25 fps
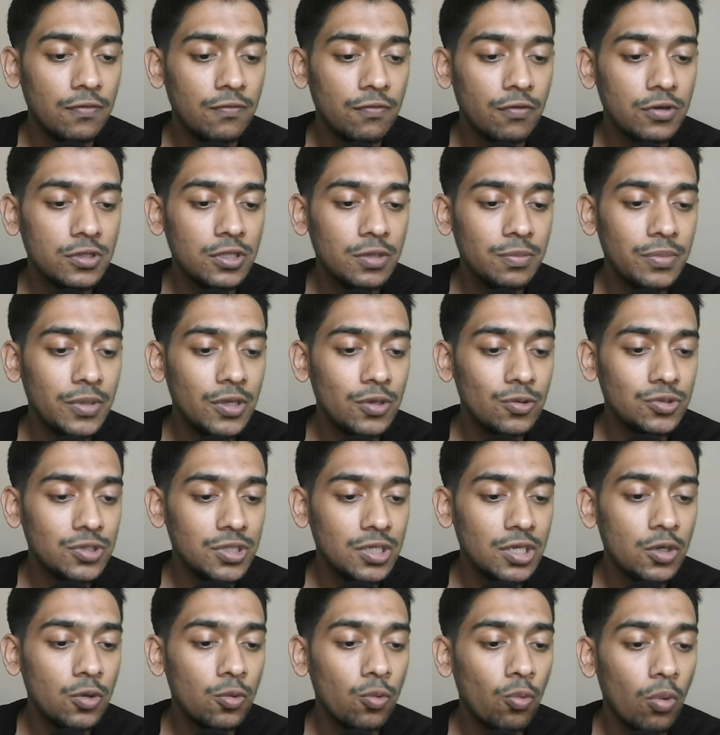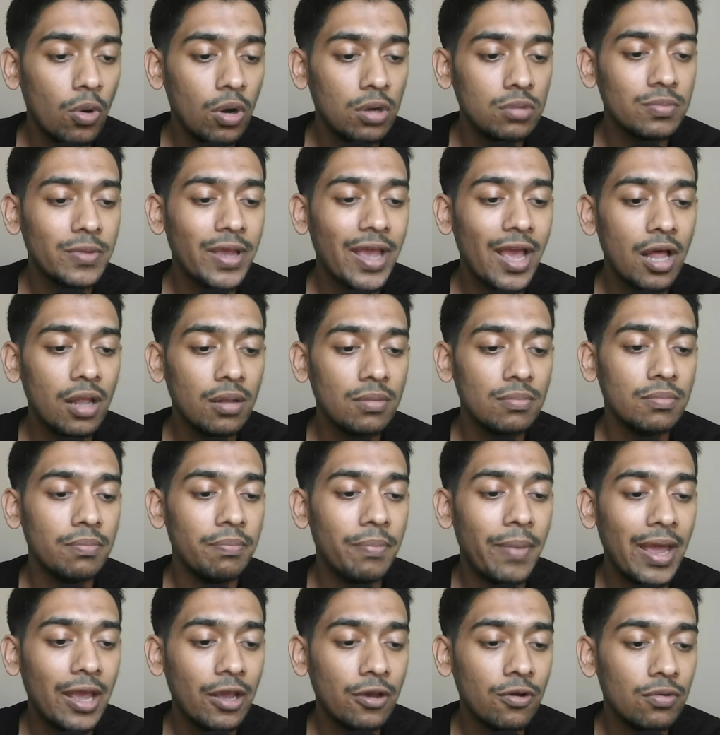For the music, one calm
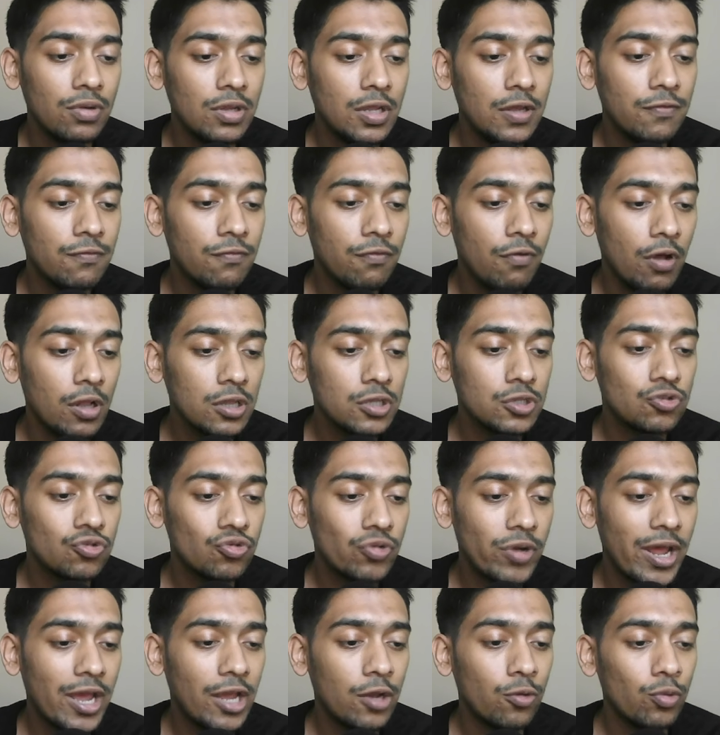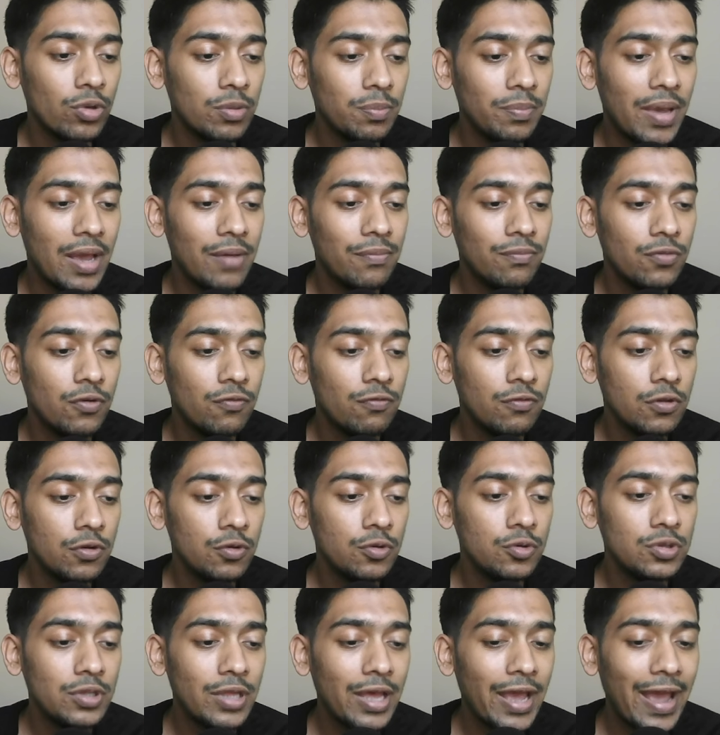Bengali folk track with bamboo
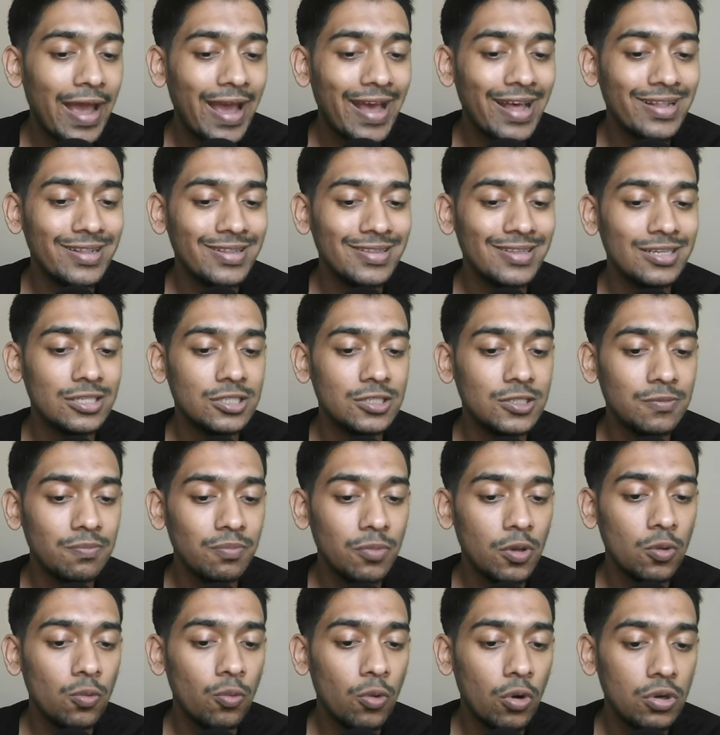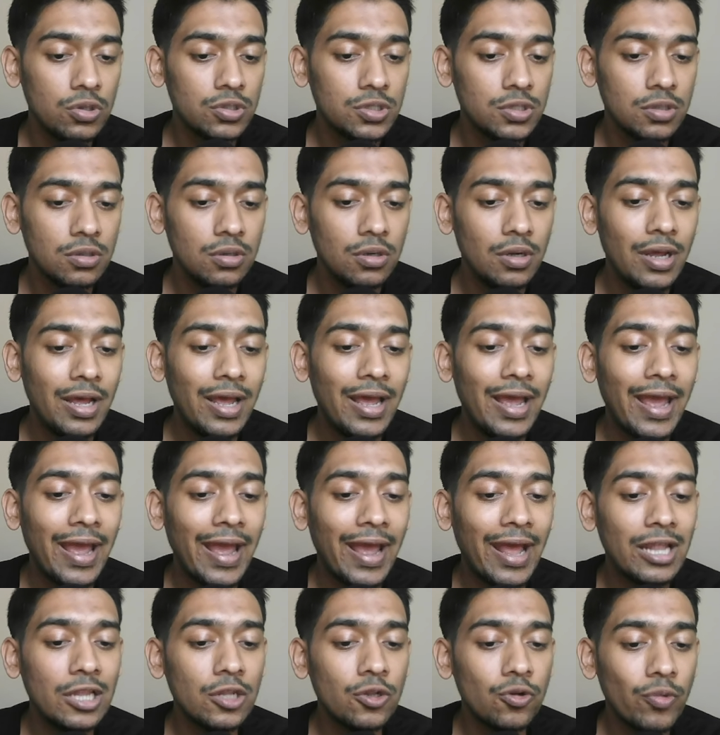flute and the simple water
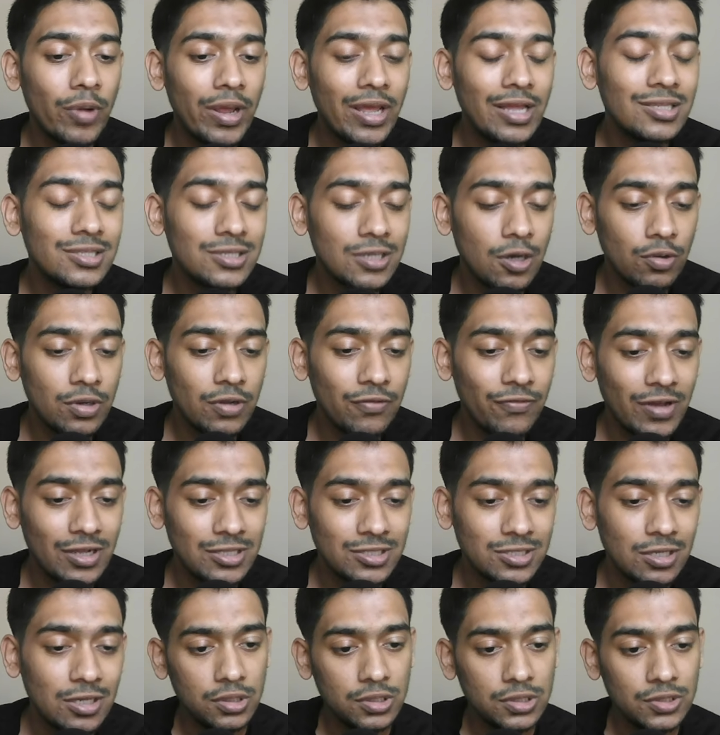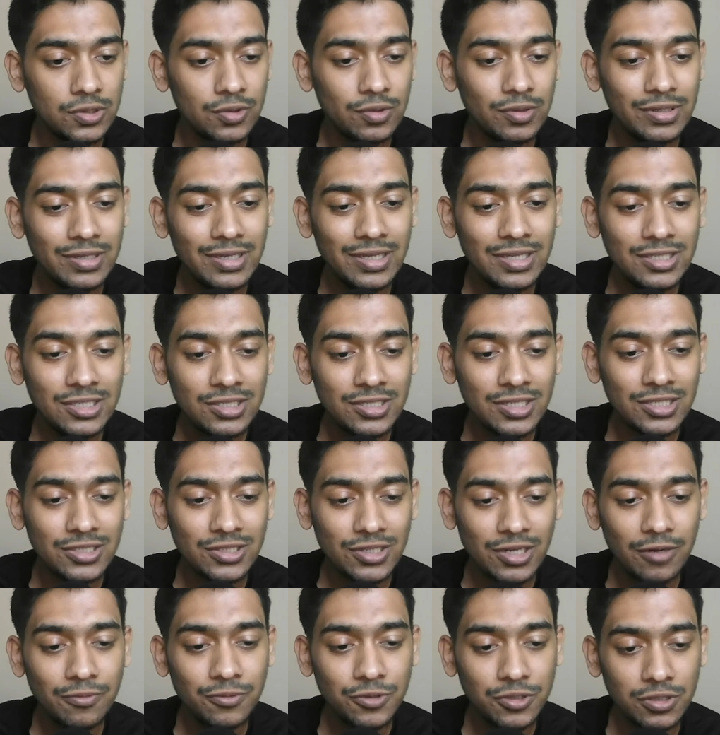and rain sound effects. So this
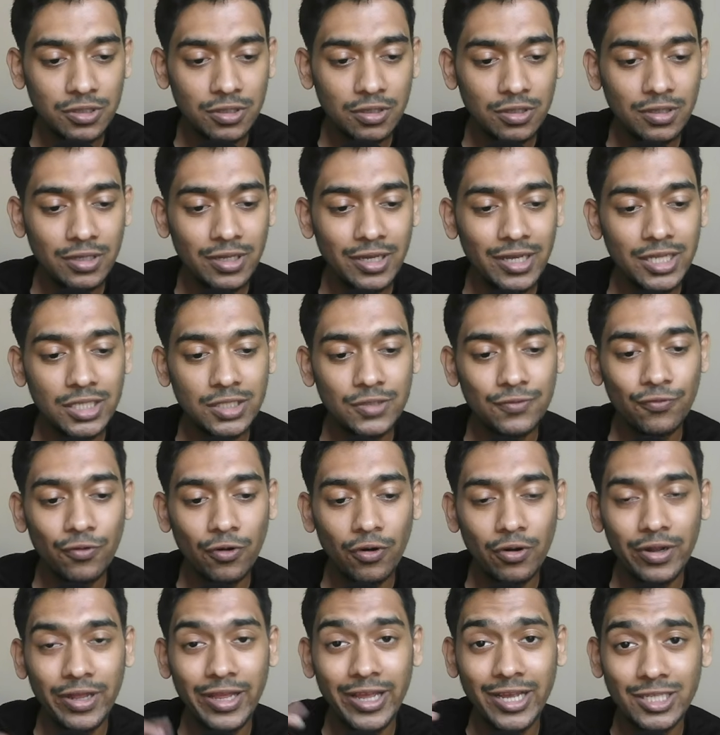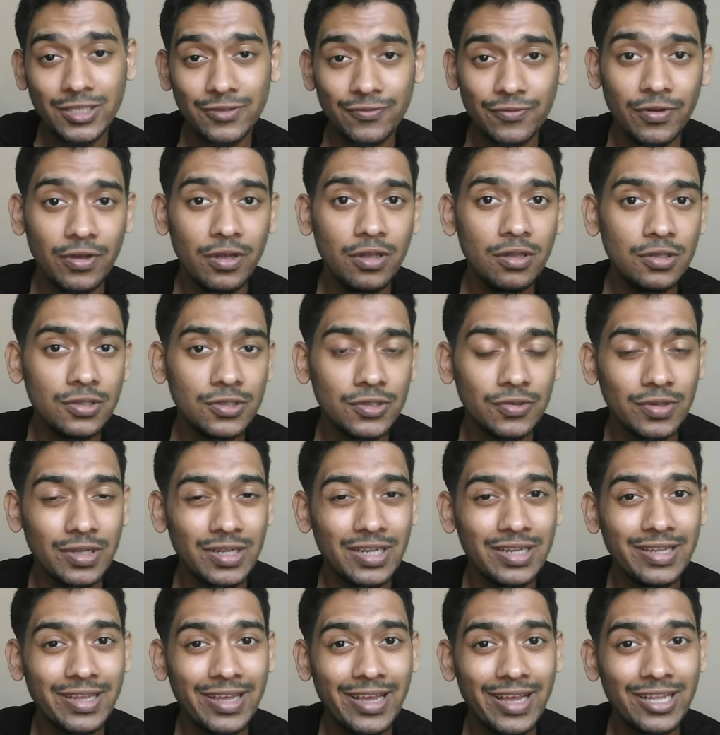description is for Higgsfield so that
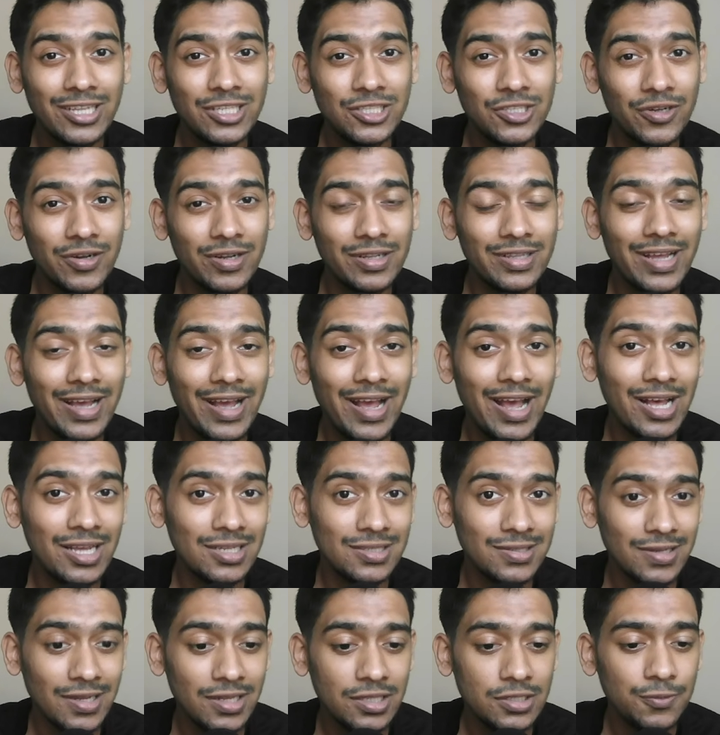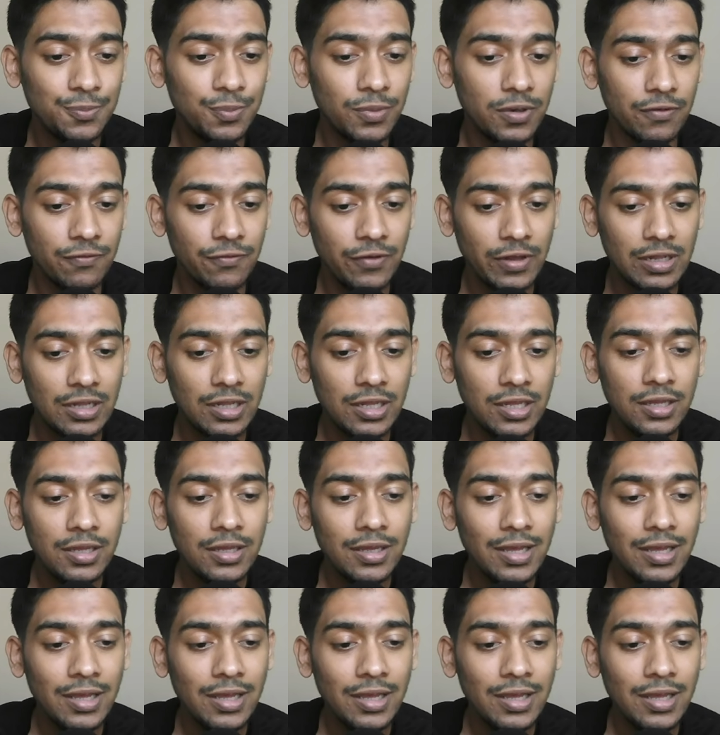it can generate the assets perfectly.